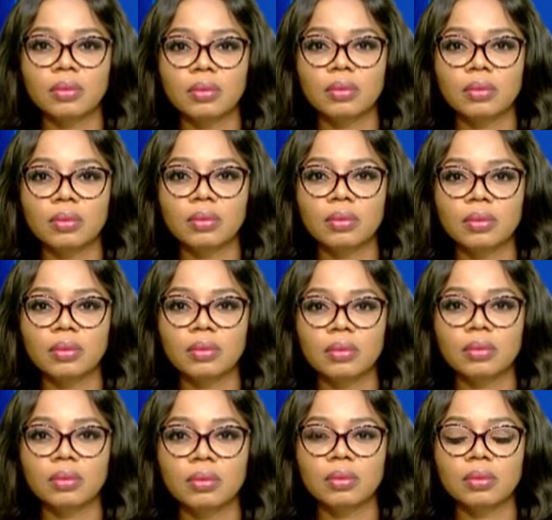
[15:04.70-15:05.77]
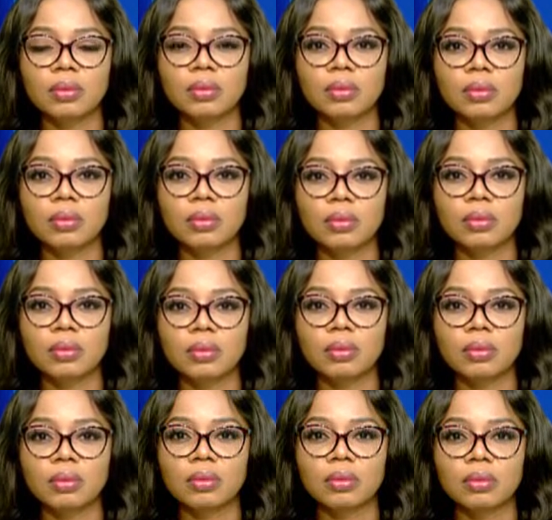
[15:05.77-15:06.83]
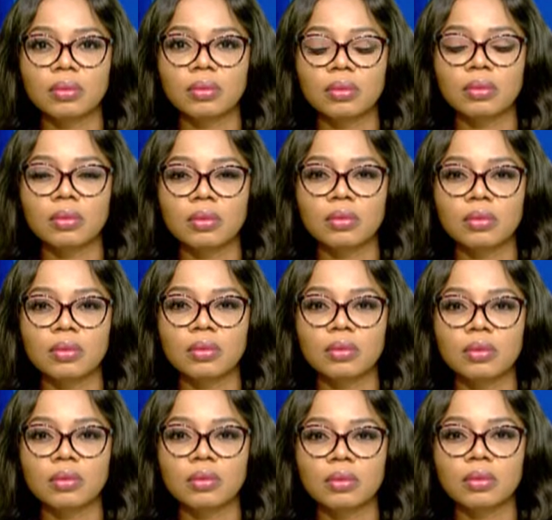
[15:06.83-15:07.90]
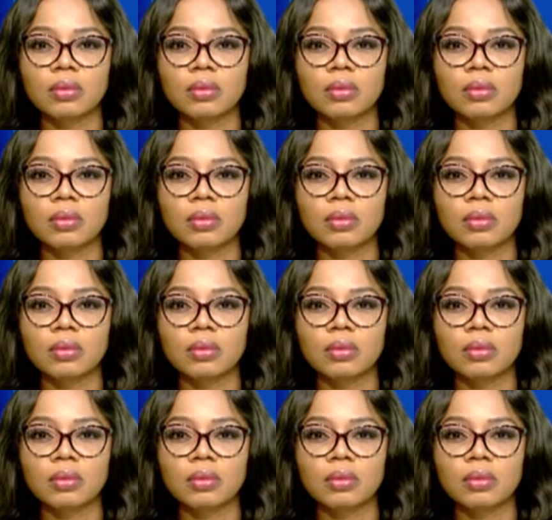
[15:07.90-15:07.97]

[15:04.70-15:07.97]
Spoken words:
The person shown says nothing.